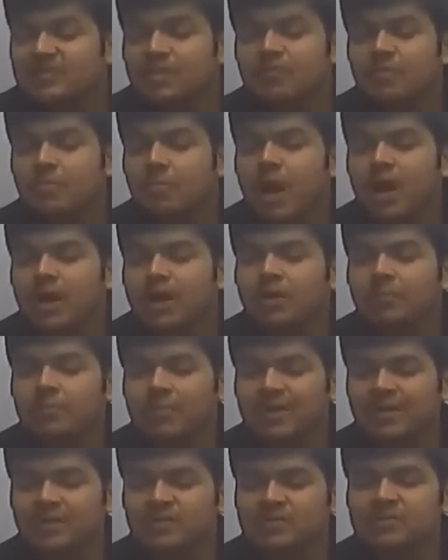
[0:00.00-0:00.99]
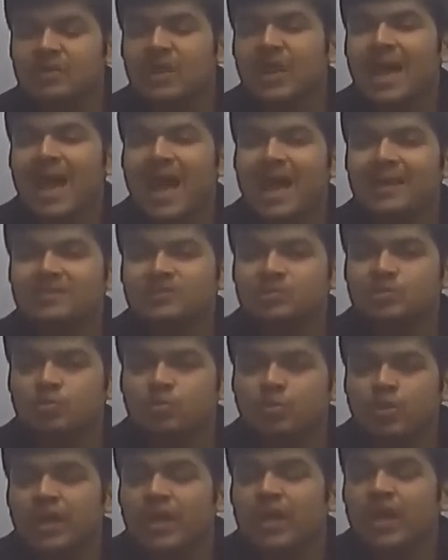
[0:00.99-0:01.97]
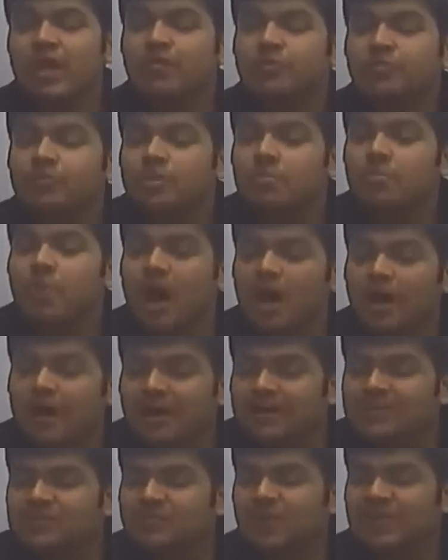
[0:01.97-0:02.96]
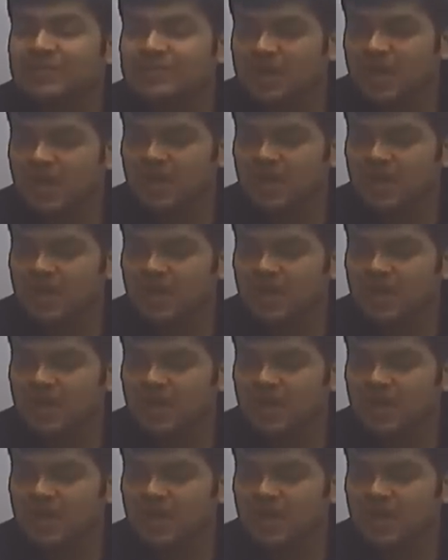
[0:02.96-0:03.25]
of the market means as to if the market is facing a